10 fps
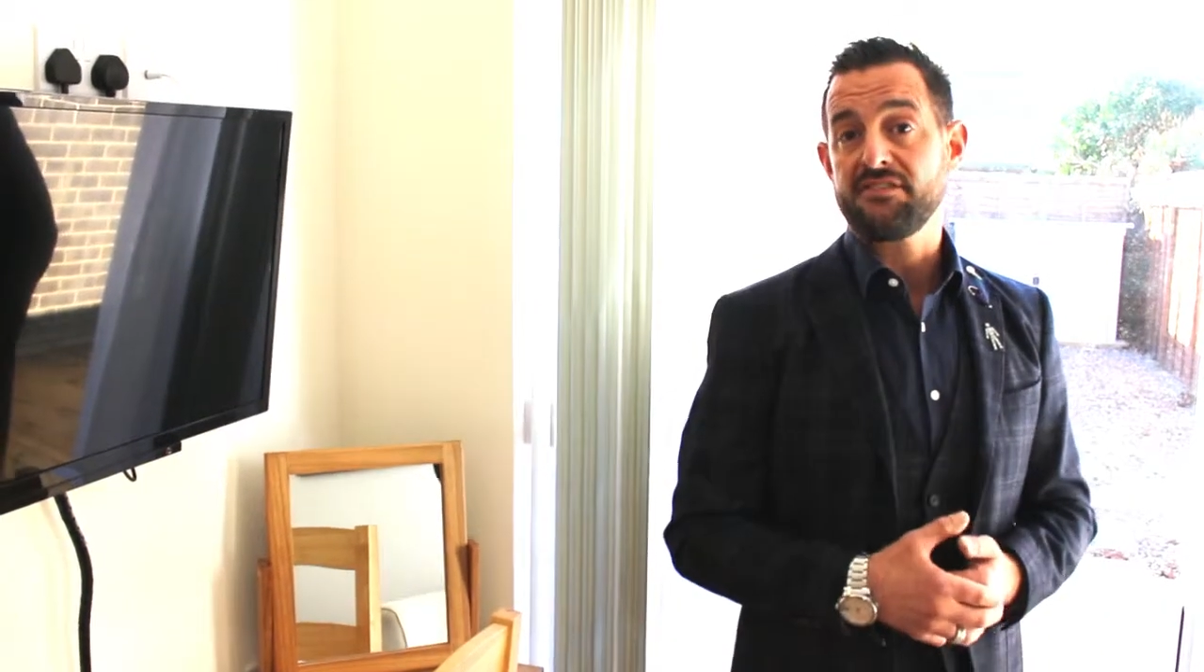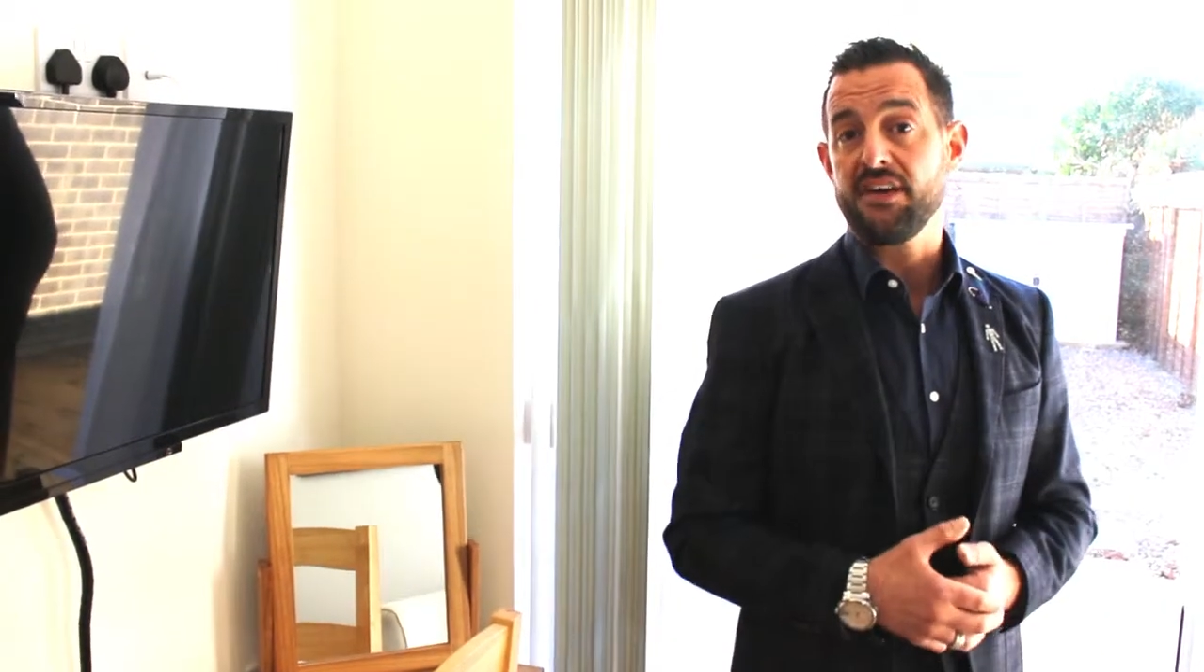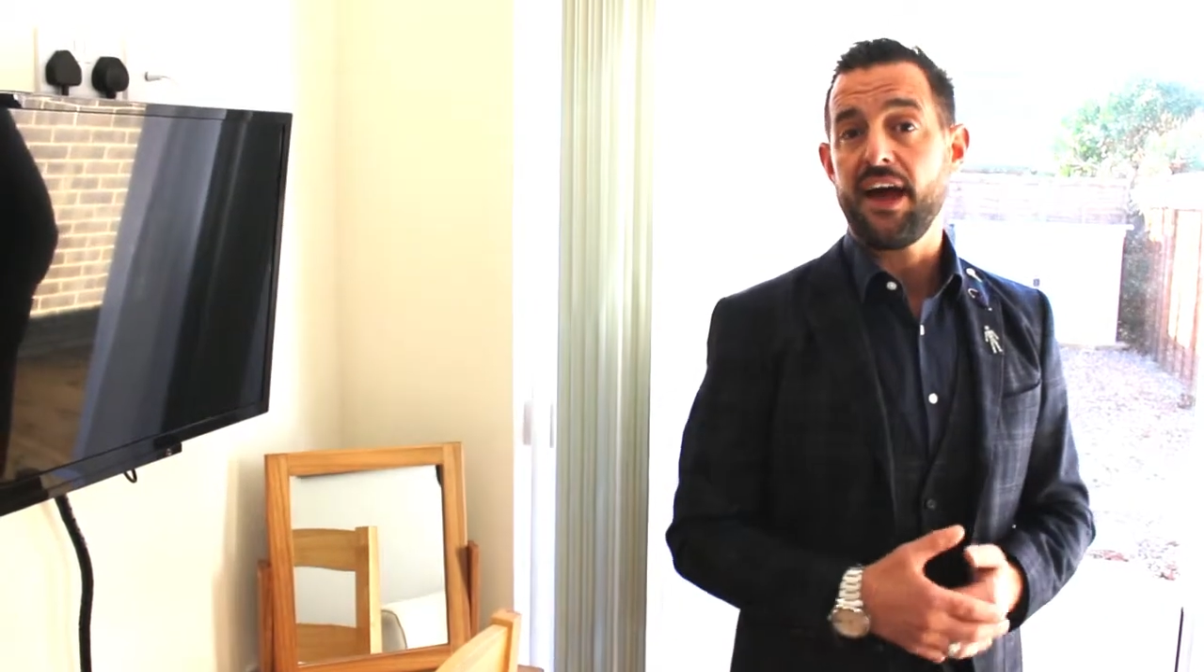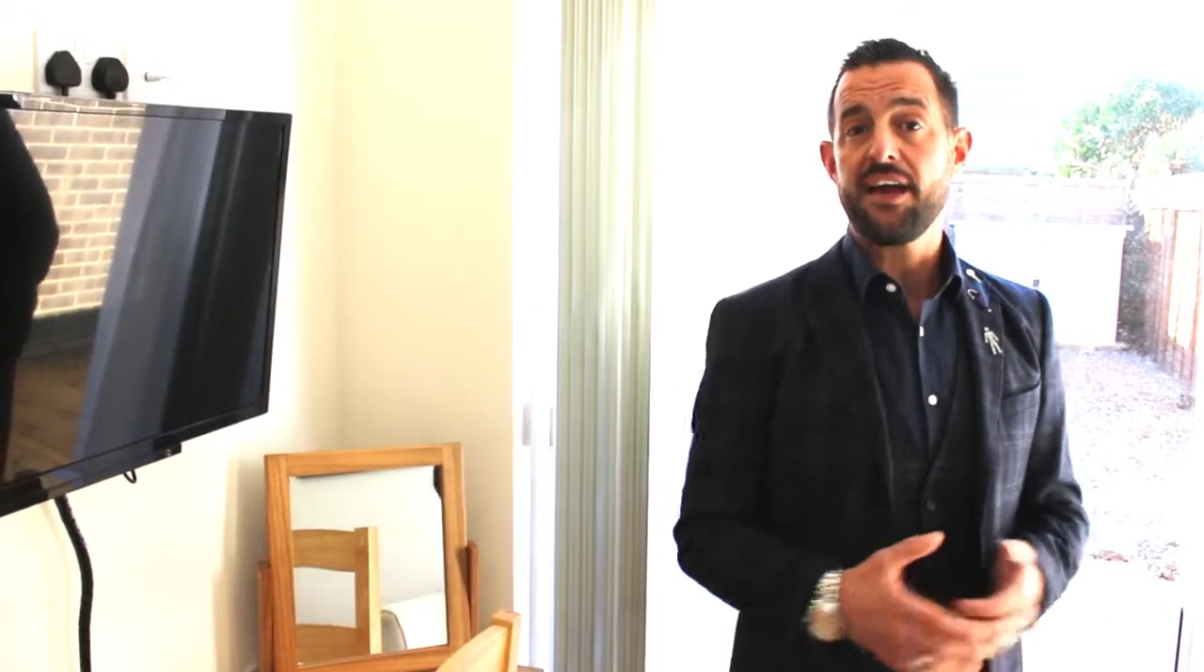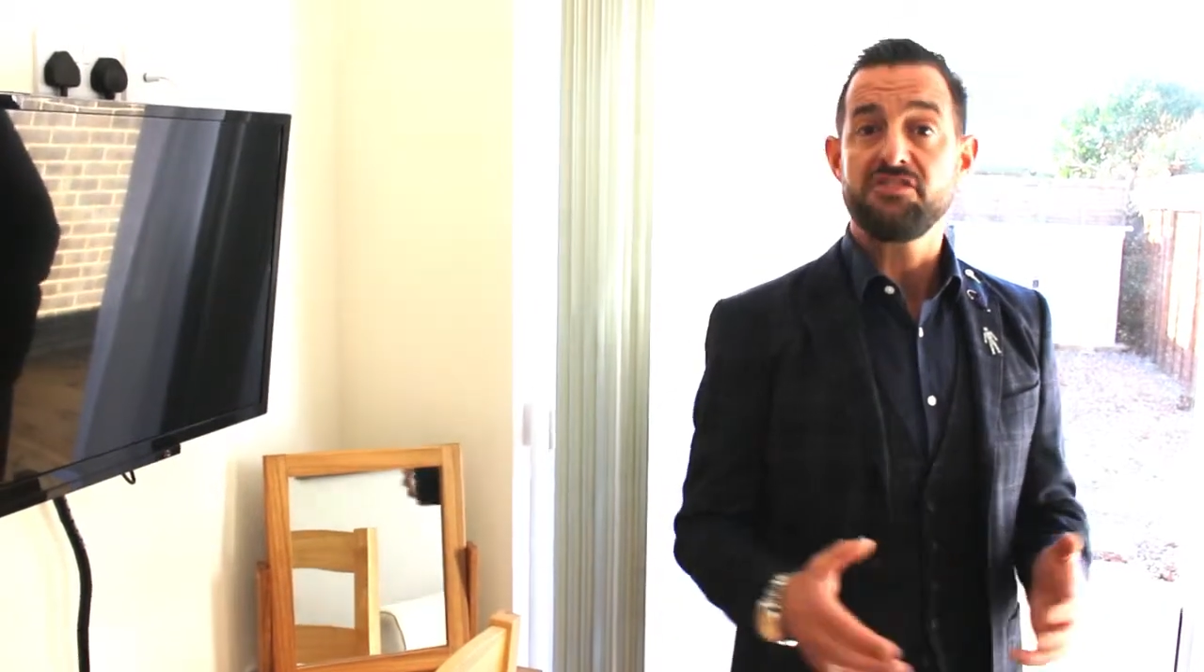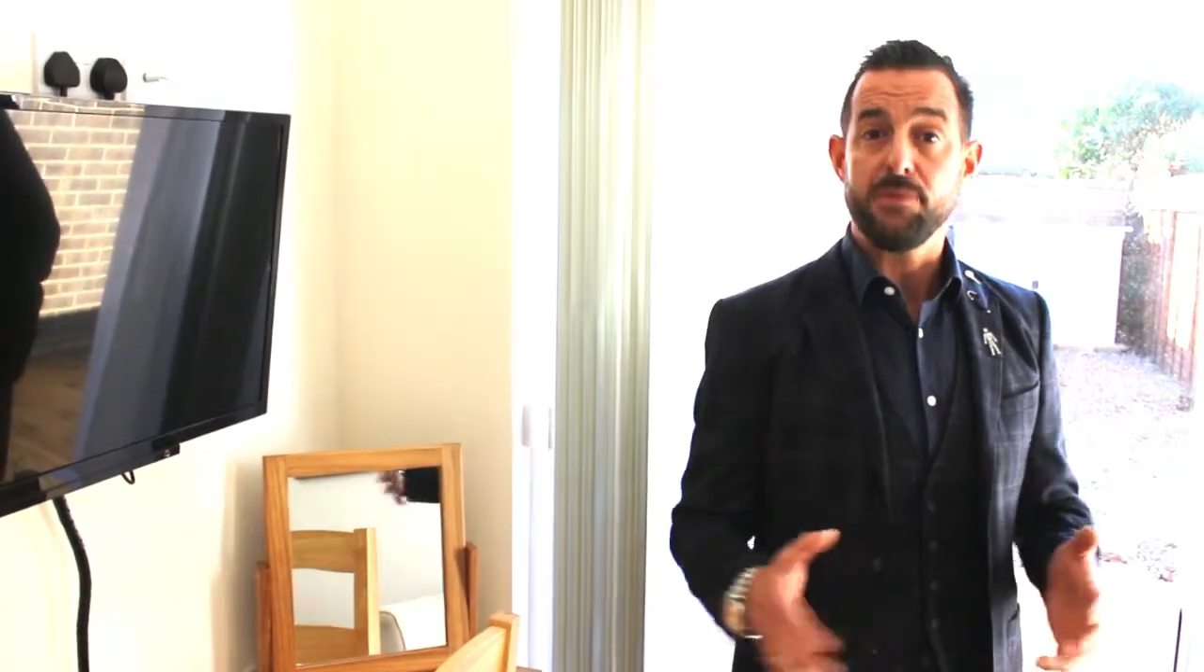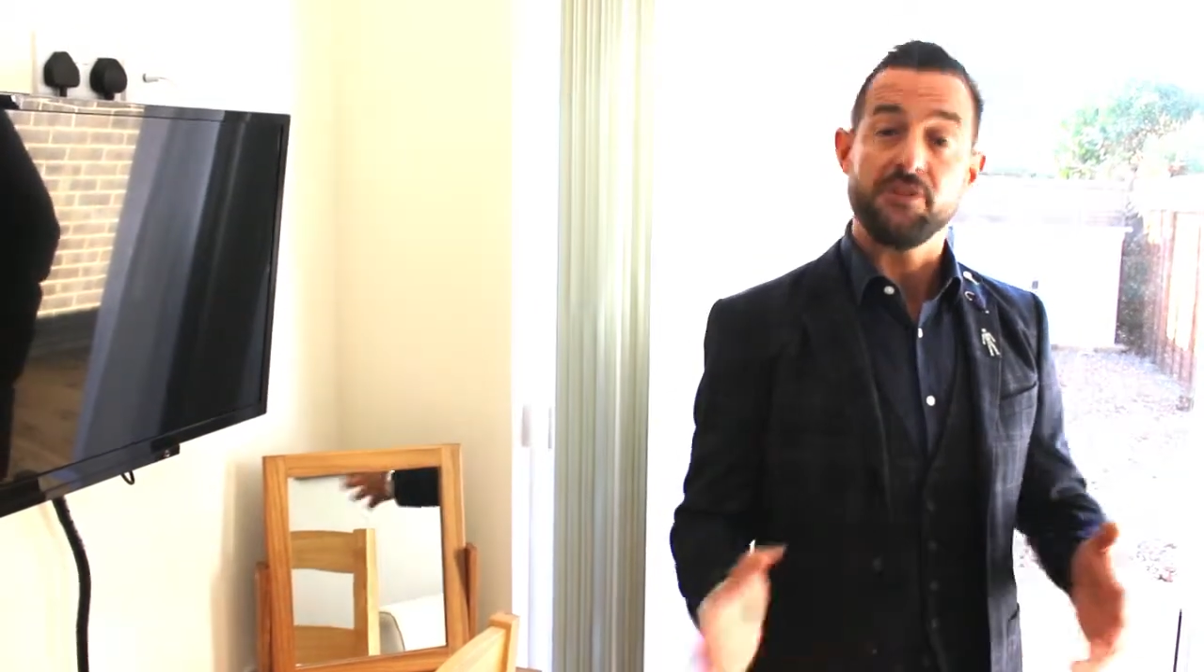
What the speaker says: HMO